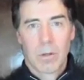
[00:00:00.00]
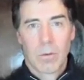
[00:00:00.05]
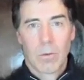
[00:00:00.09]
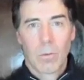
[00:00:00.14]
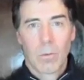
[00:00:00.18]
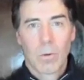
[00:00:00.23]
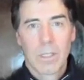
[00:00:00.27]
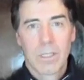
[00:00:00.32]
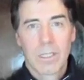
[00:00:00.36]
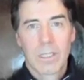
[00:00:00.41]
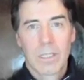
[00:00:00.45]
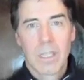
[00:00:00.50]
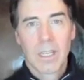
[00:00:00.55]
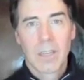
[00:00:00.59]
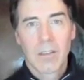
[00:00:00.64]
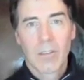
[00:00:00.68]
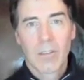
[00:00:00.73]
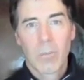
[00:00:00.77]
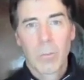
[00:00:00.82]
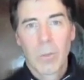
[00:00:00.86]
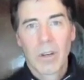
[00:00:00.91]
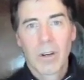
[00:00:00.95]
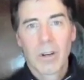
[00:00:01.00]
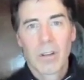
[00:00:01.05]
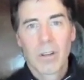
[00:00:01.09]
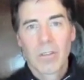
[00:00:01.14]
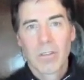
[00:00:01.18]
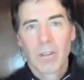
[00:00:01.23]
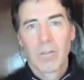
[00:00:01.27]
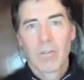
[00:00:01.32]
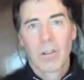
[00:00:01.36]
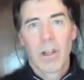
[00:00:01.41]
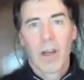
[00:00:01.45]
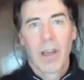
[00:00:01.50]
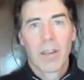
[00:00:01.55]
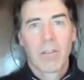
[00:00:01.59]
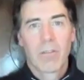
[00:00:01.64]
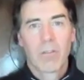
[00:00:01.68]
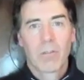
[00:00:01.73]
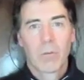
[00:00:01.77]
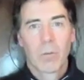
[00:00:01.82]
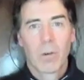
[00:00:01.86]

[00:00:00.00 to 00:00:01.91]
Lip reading: What's the experience of life